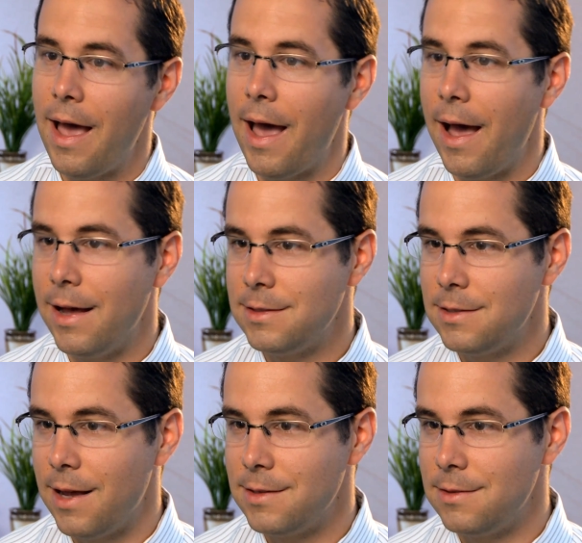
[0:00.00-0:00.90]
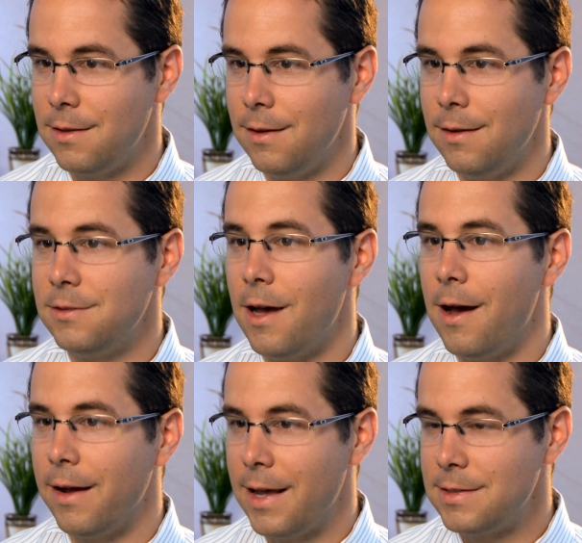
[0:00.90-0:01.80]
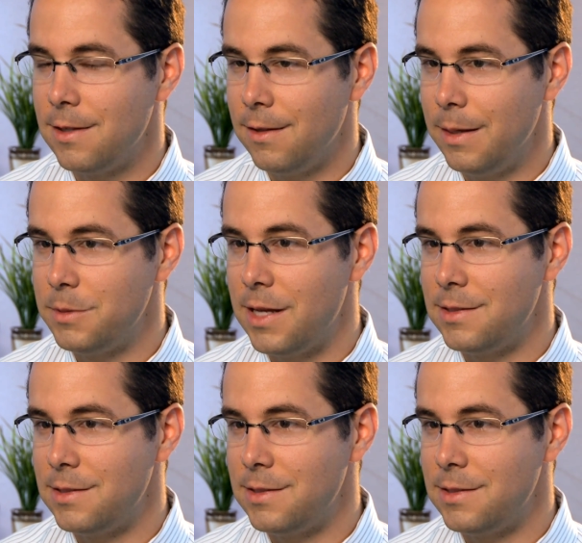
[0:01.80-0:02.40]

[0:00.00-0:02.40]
as the tongue, as the lips,